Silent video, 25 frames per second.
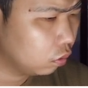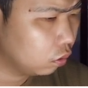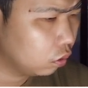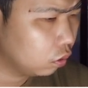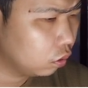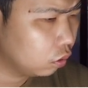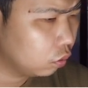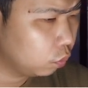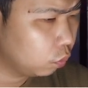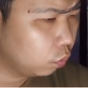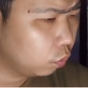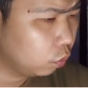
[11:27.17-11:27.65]

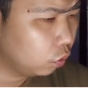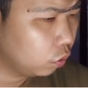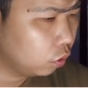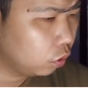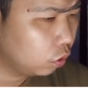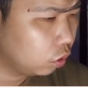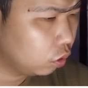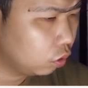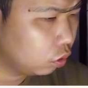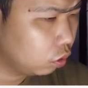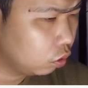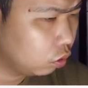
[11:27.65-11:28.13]
It's
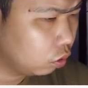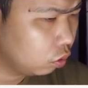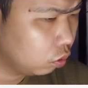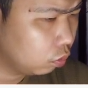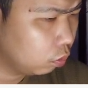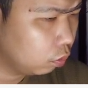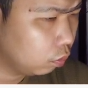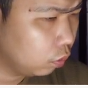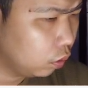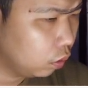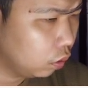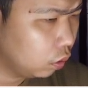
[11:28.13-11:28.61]
supposed
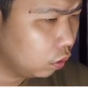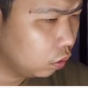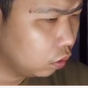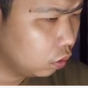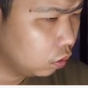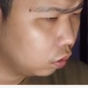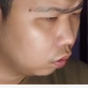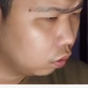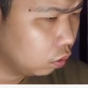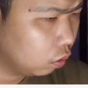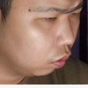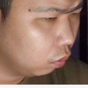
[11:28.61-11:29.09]
to be,
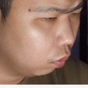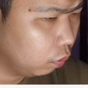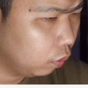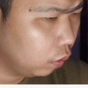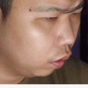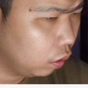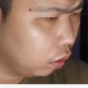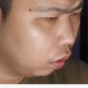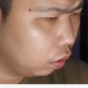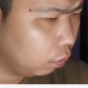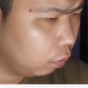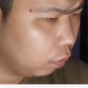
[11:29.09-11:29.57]
so we
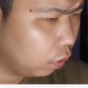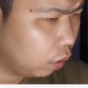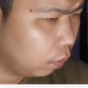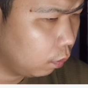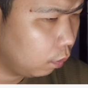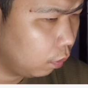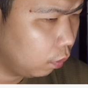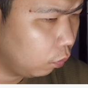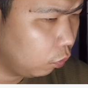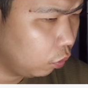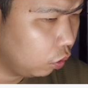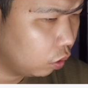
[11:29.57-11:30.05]
got a
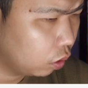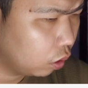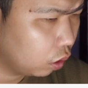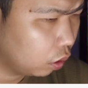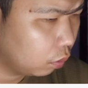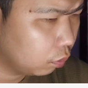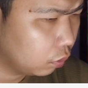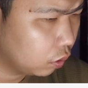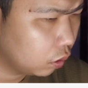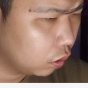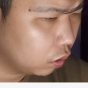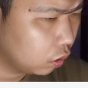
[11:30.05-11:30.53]
problem with
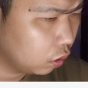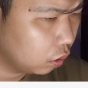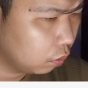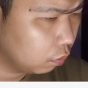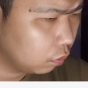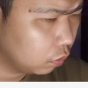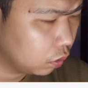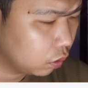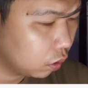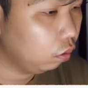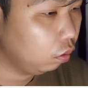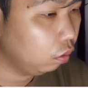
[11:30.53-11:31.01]

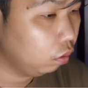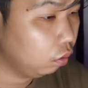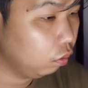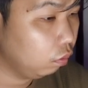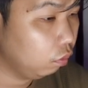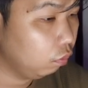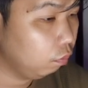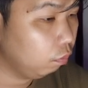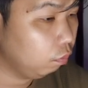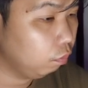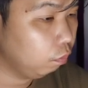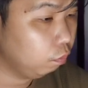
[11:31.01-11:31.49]
timestamp.
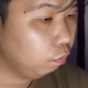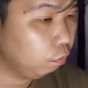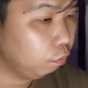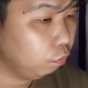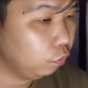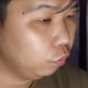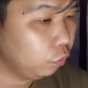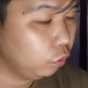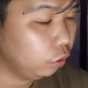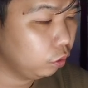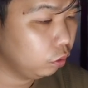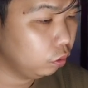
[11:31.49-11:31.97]

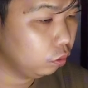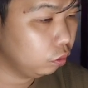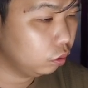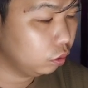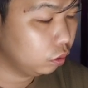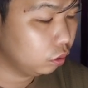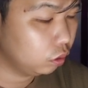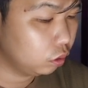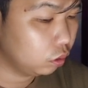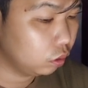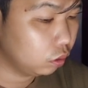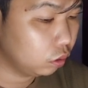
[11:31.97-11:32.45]

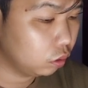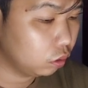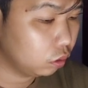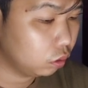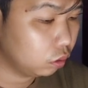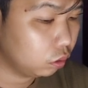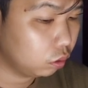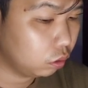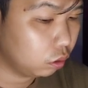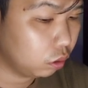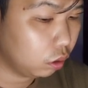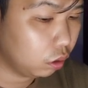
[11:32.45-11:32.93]
Yes.
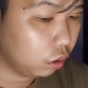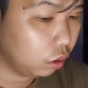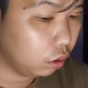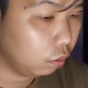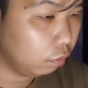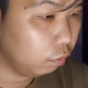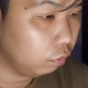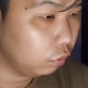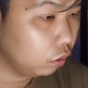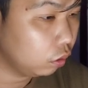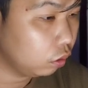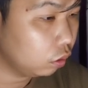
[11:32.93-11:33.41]
Let
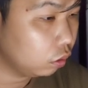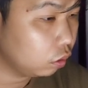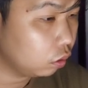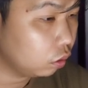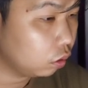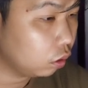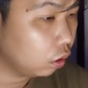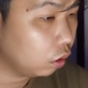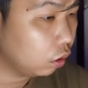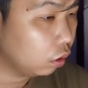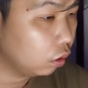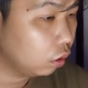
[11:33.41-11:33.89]
me
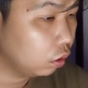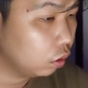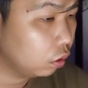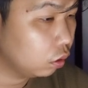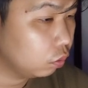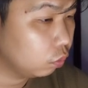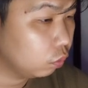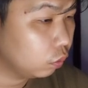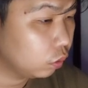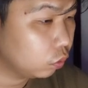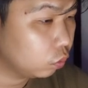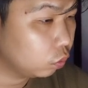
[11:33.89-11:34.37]
try
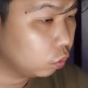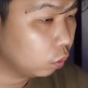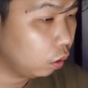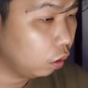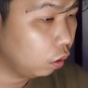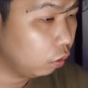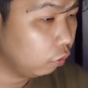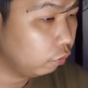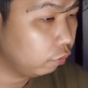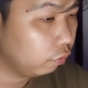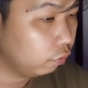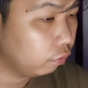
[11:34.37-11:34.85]
this with
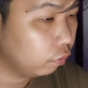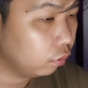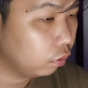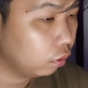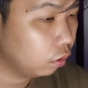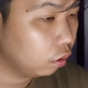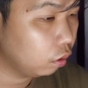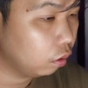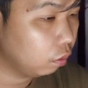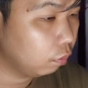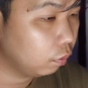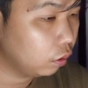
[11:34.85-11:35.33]
12.
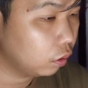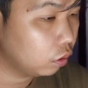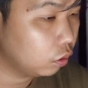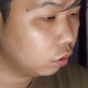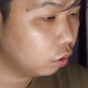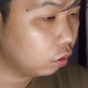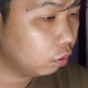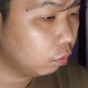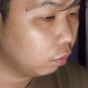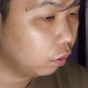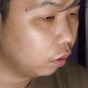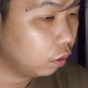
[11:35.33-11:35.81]
I'm not
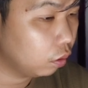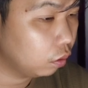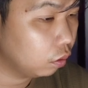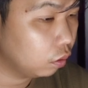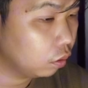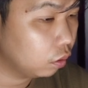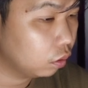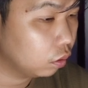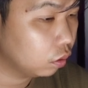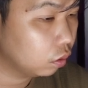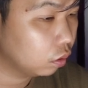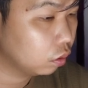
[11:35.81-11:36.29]
sure about
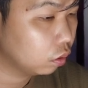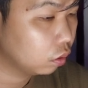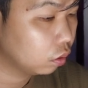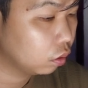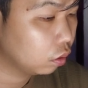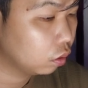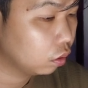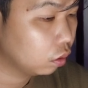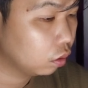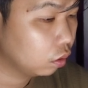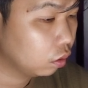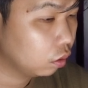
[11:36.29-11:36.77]

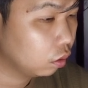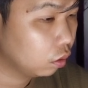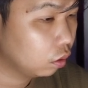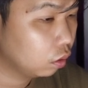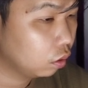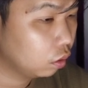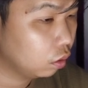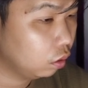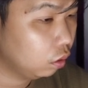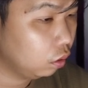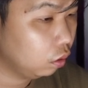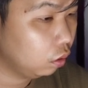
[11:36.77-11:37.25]

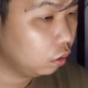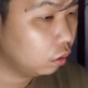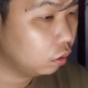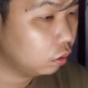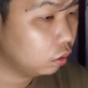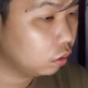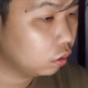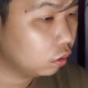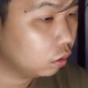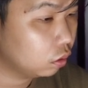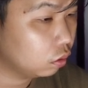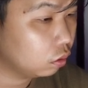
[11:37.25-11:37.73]

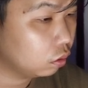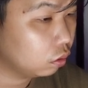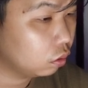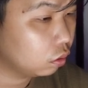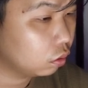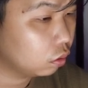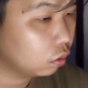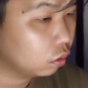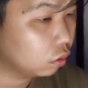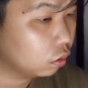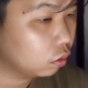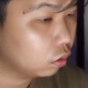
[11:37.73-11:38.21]
this.
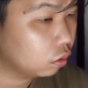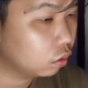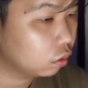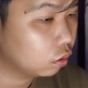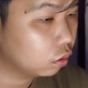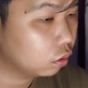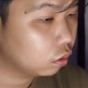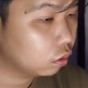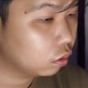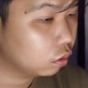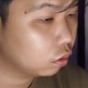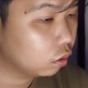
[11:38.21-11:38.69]

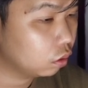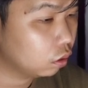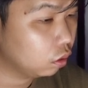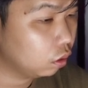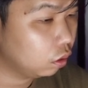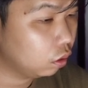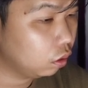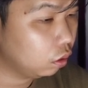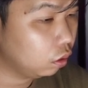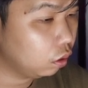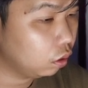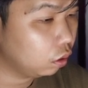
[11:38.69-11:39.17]

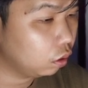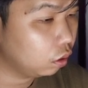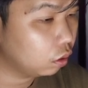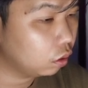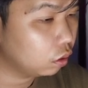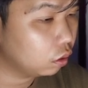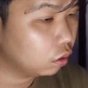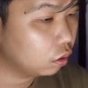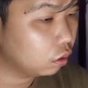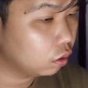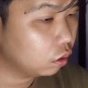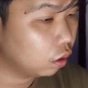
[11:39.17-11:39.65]
I think like
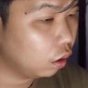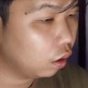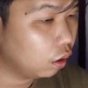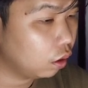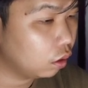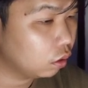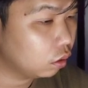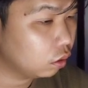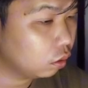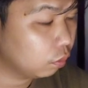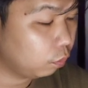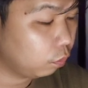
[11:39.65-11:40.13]
it
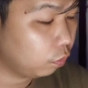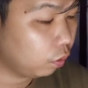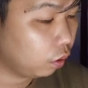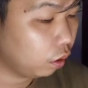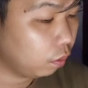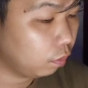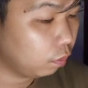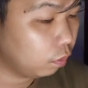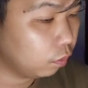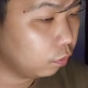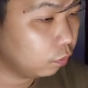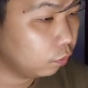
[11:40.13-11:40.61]
has a
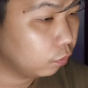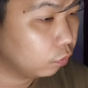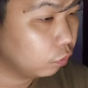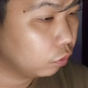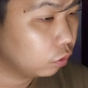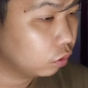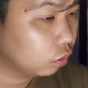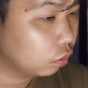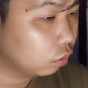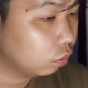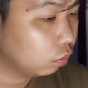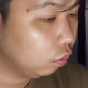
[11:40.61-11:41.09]
problem
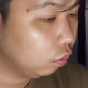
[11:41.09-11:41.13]
with